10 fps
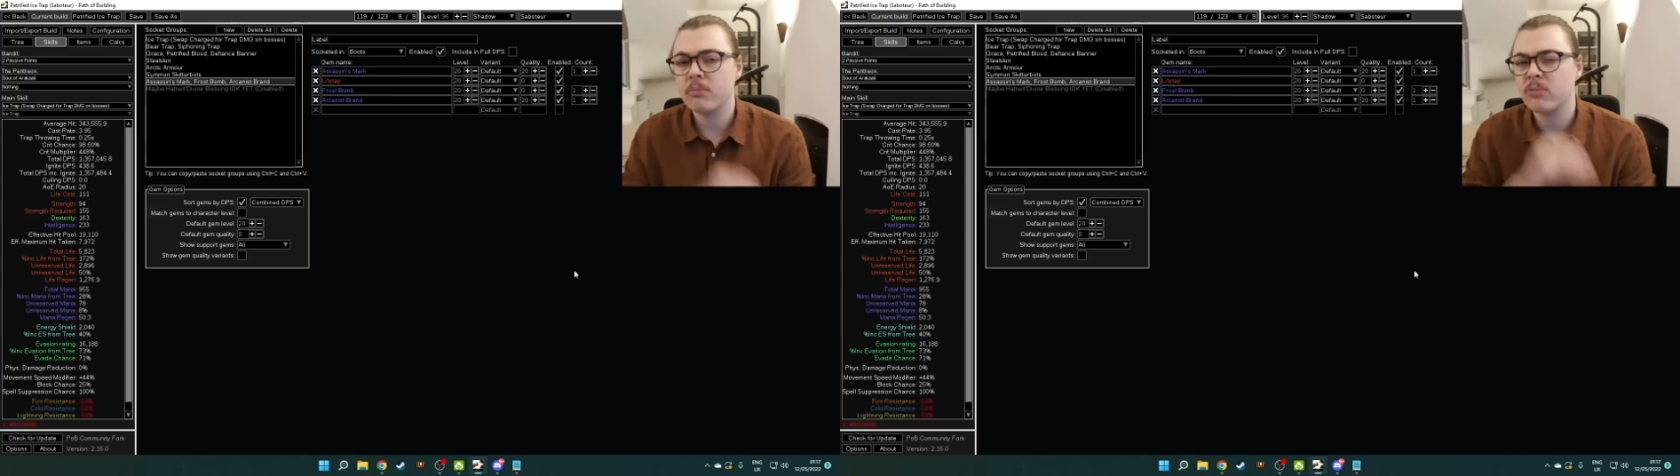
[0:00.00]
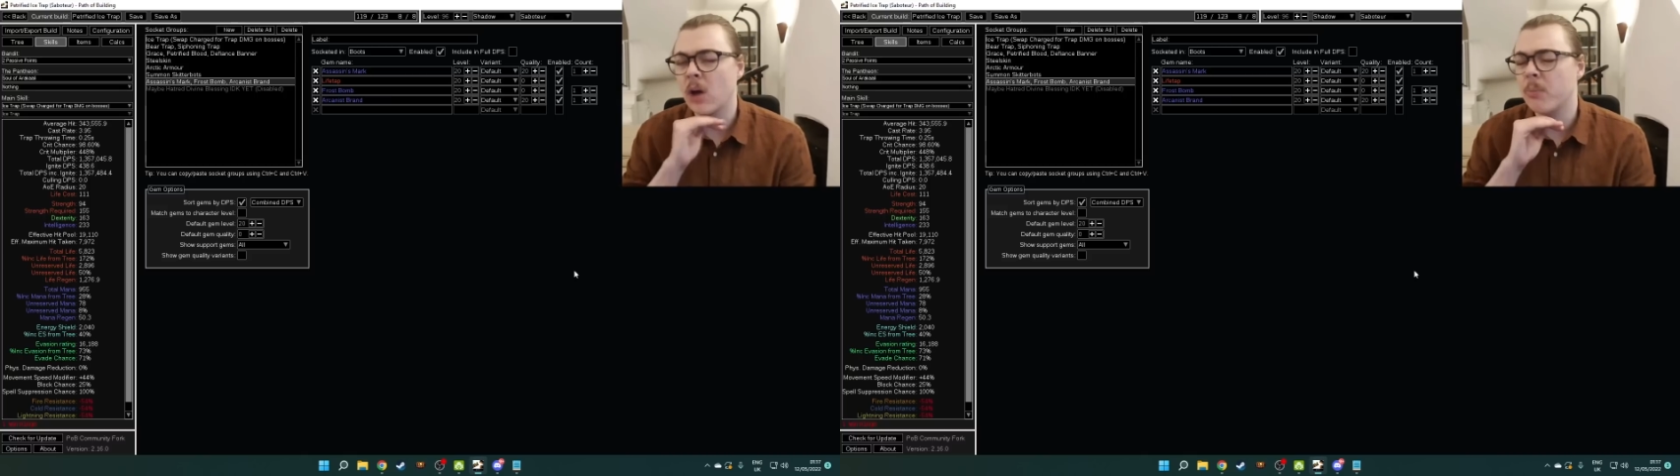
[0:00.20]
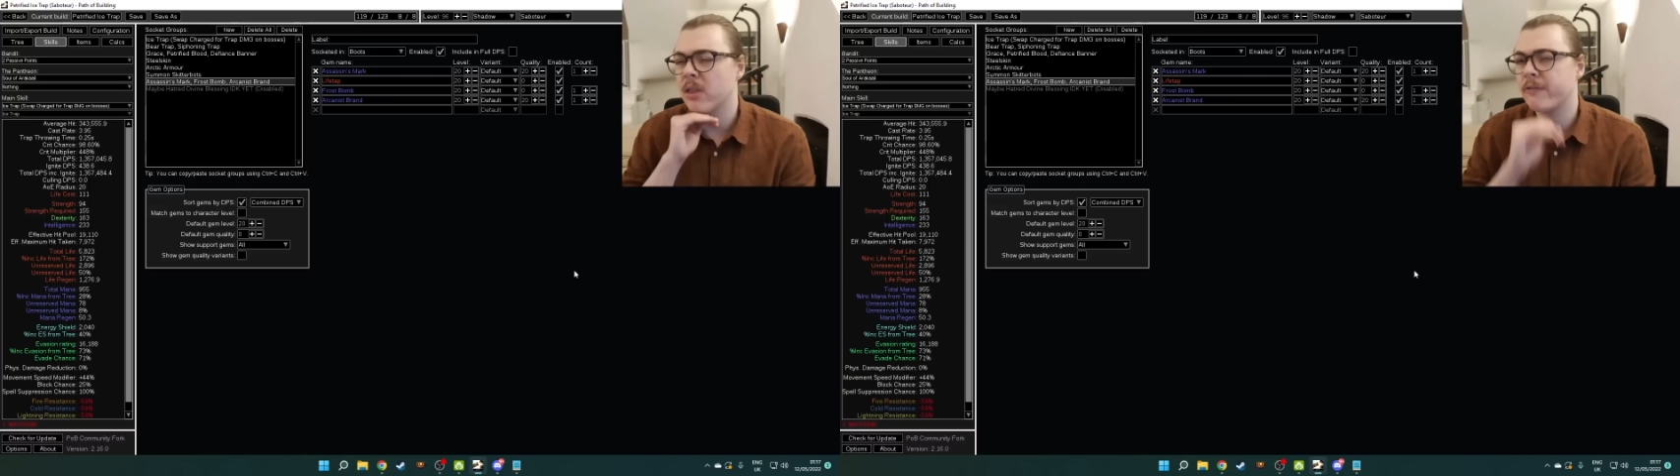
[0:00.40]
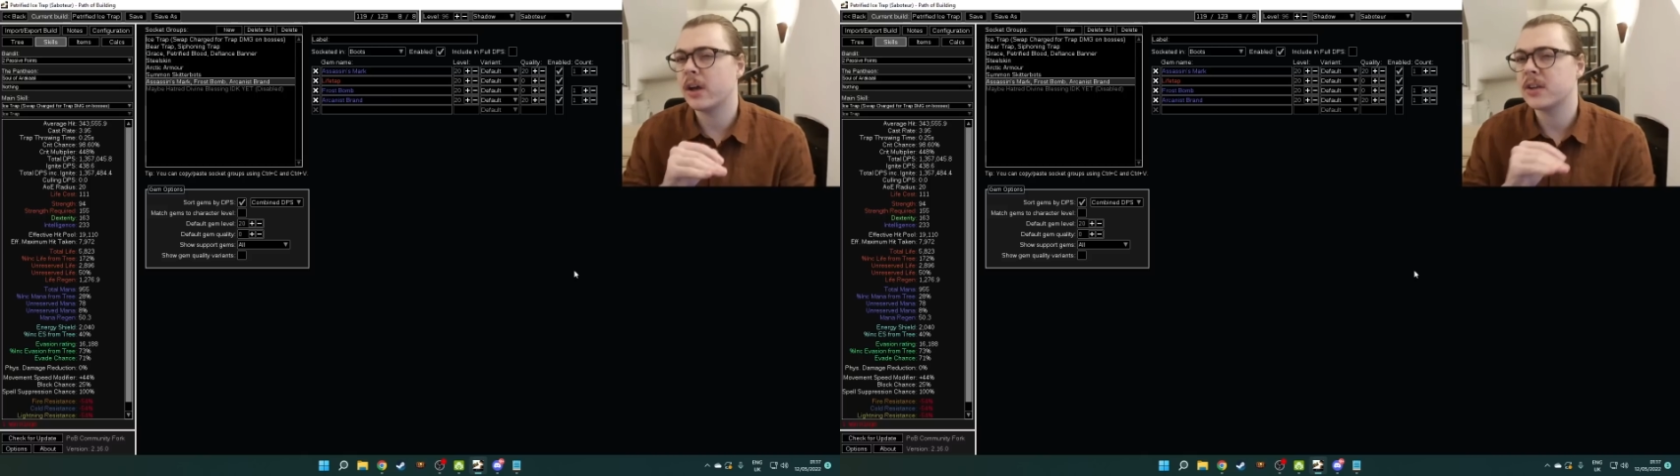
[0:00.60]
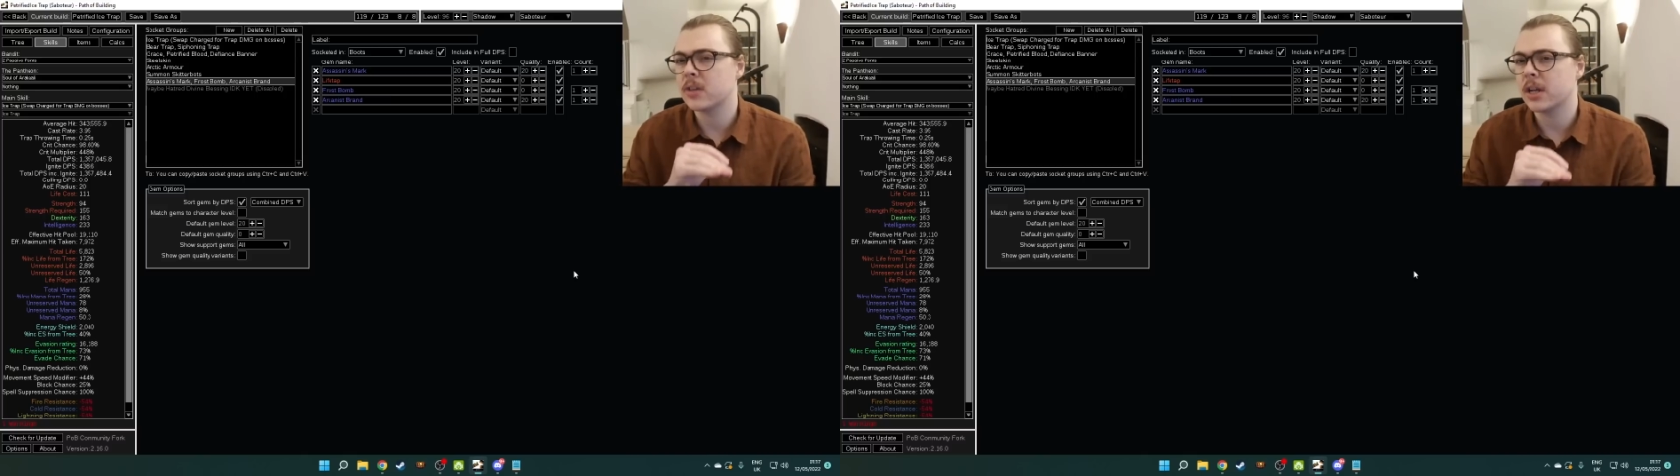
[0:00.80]
That'll be the
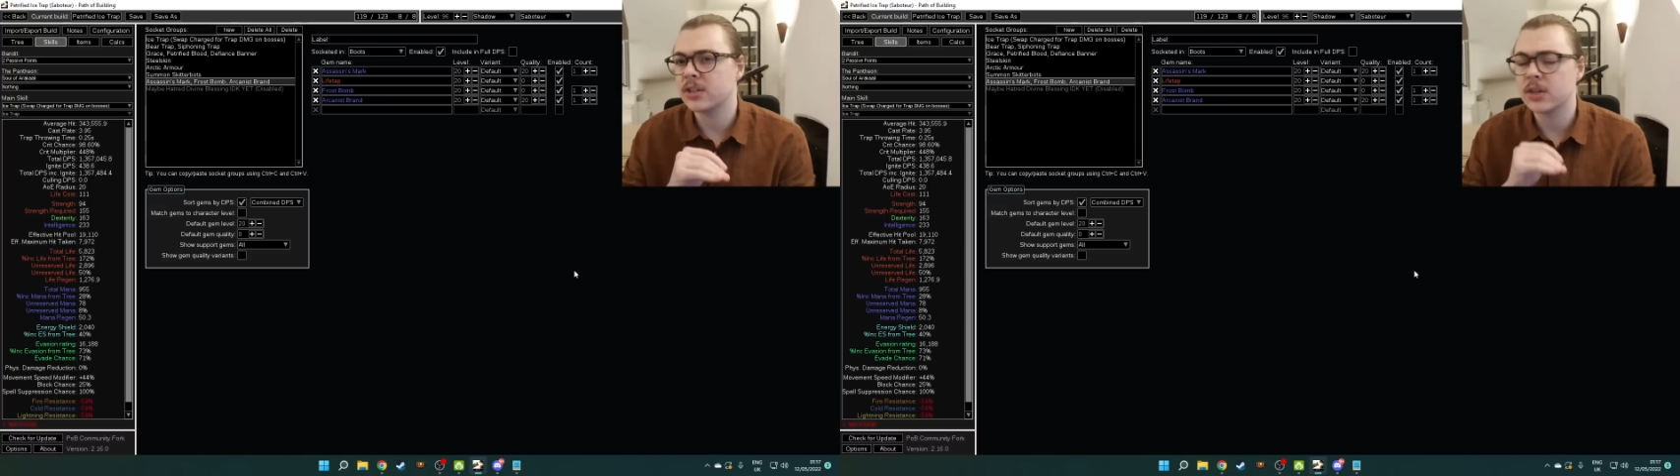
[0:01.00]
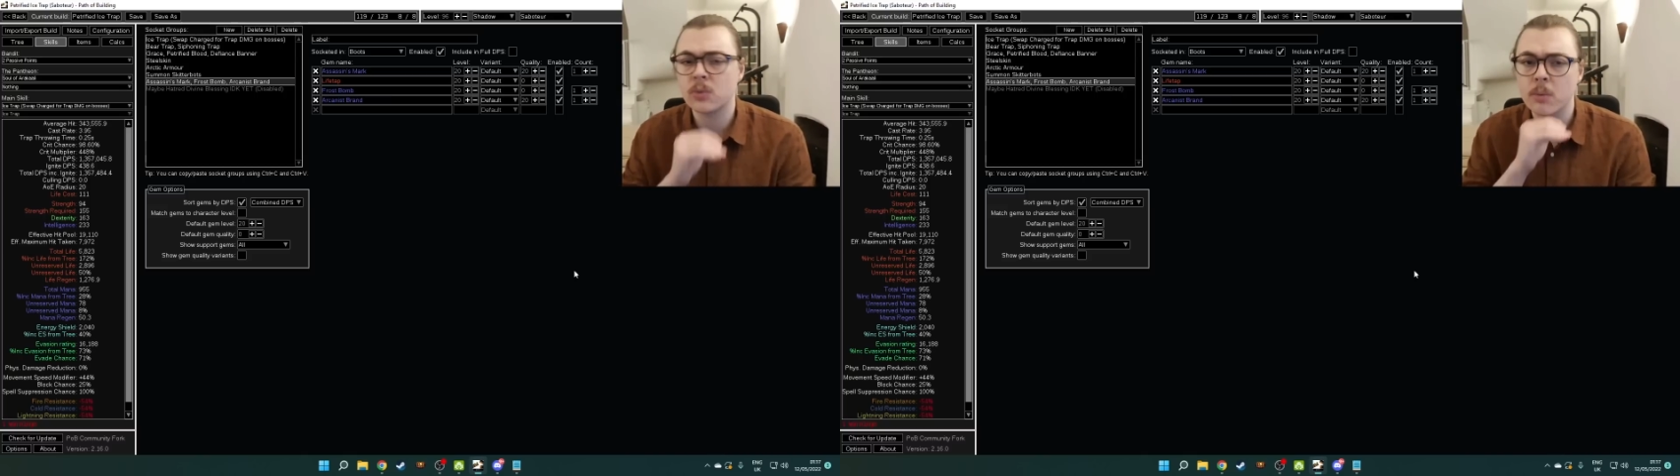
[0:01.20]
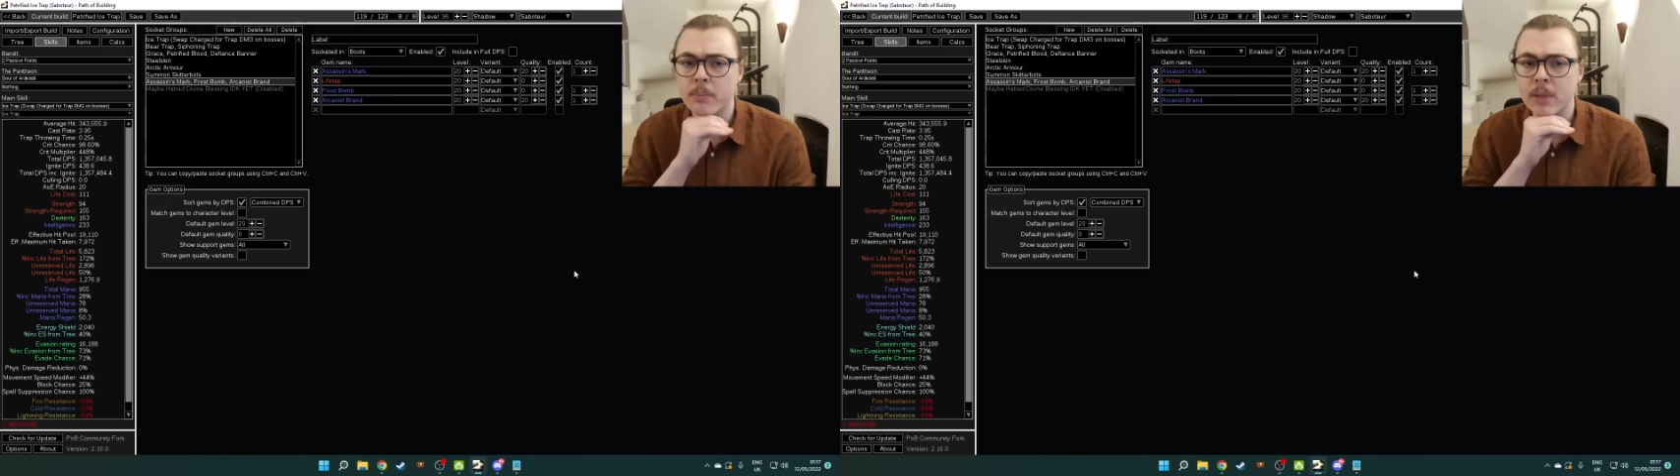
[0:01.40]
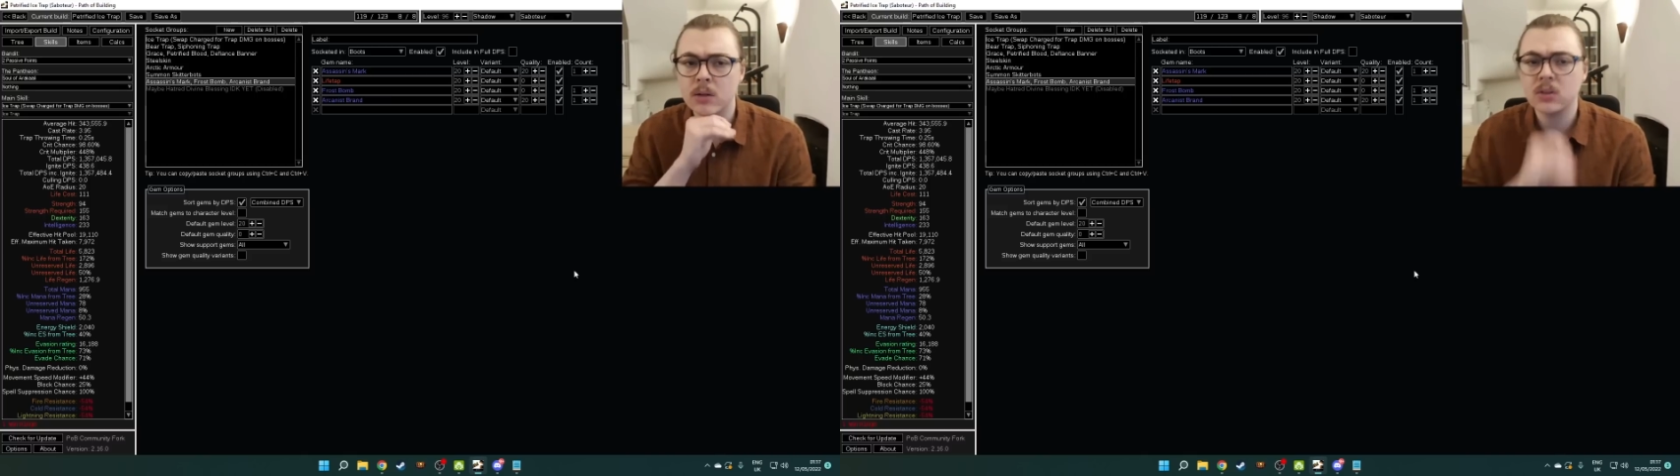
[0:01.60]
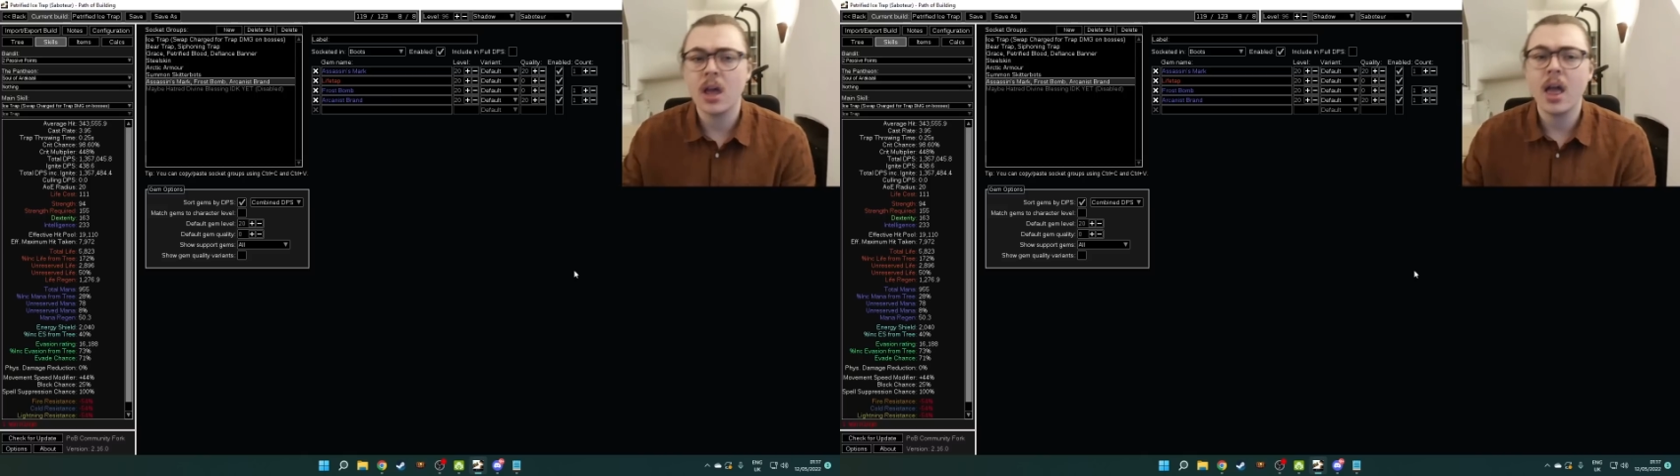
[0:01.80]
first thing I ditch from the build.